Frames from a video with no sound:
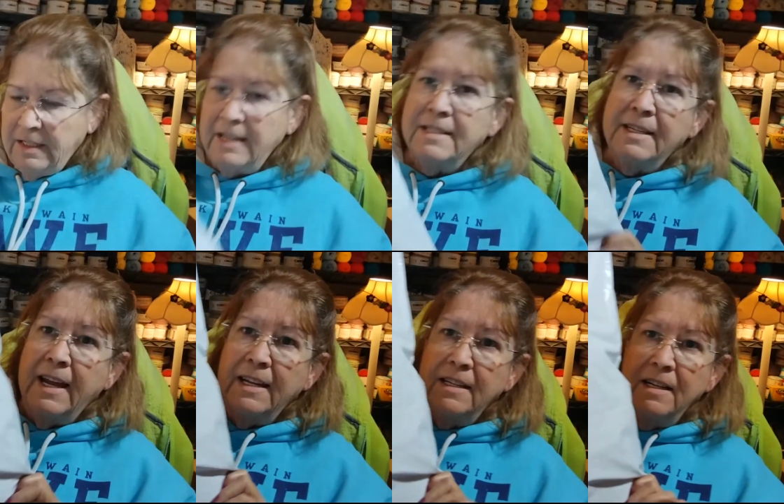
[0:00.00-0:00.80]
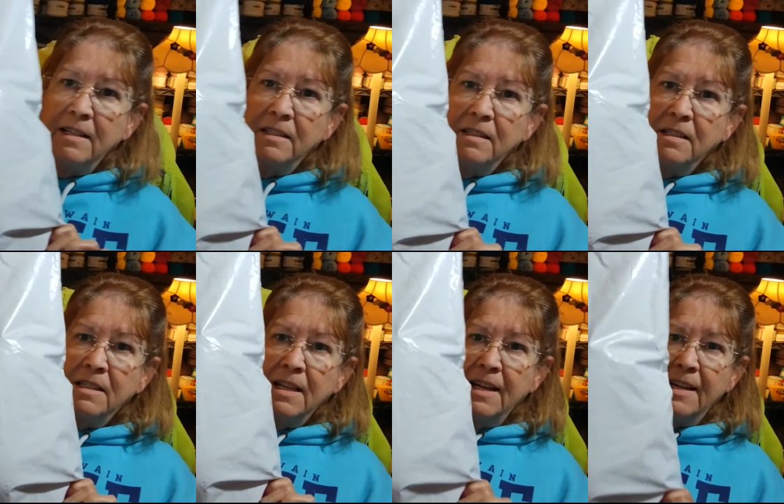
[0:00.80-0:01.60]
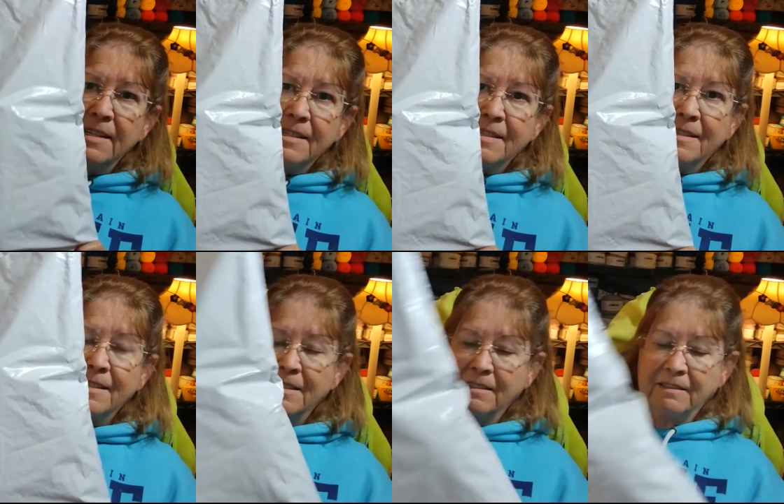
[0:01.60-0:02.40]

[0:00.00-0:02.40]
let's get to this.